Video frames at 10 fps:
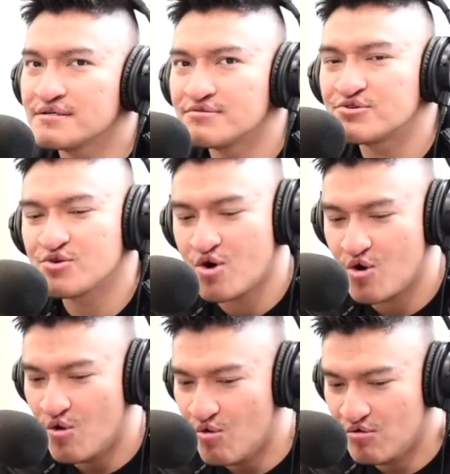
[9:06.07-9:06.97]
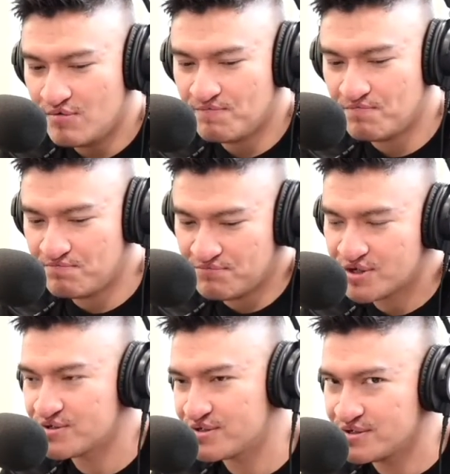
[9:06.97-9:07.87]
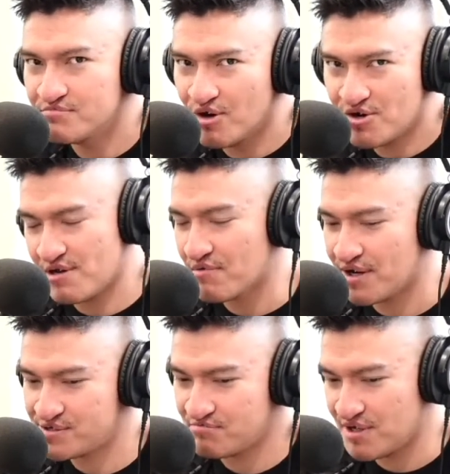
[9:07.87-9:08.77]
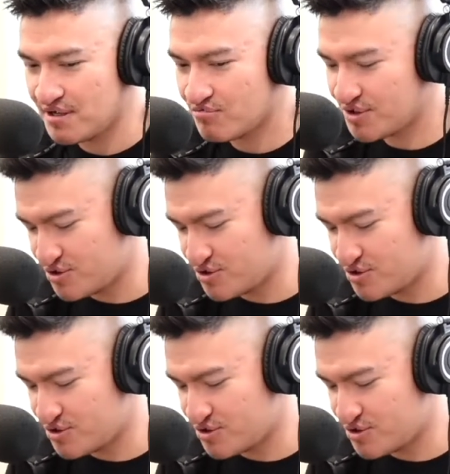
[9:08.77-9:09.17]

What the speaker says: So, because this is Marketing Minds Me, and